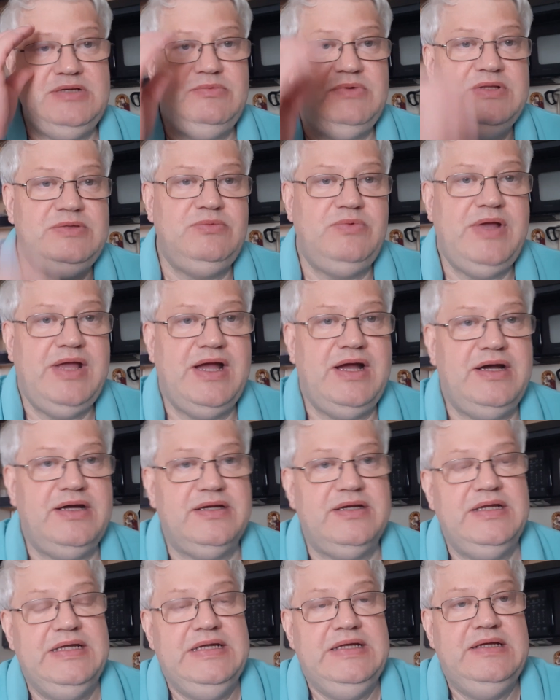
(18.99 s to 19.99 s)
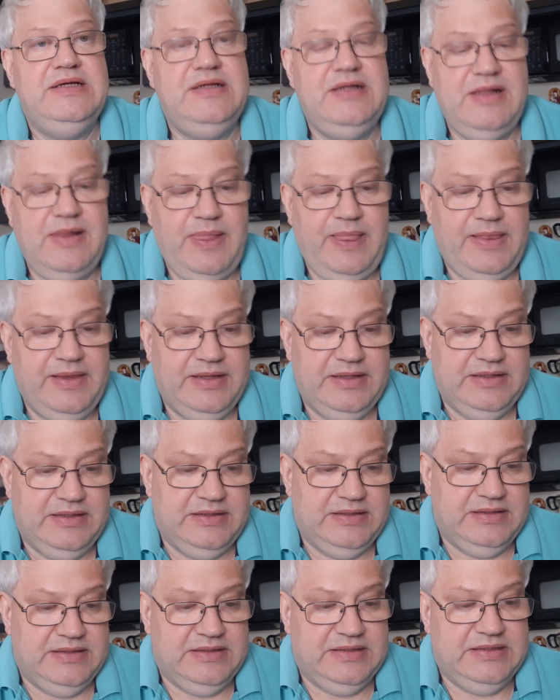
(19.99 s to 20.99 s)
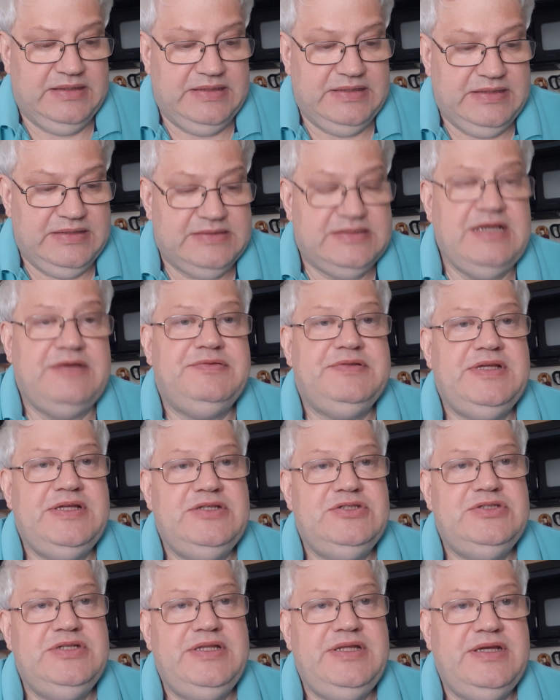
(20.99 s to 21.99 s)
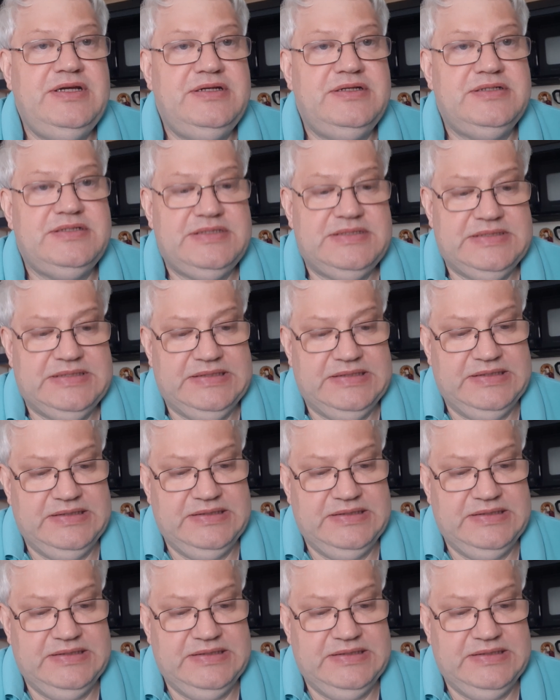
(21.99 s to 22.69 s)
when we are safety engineers,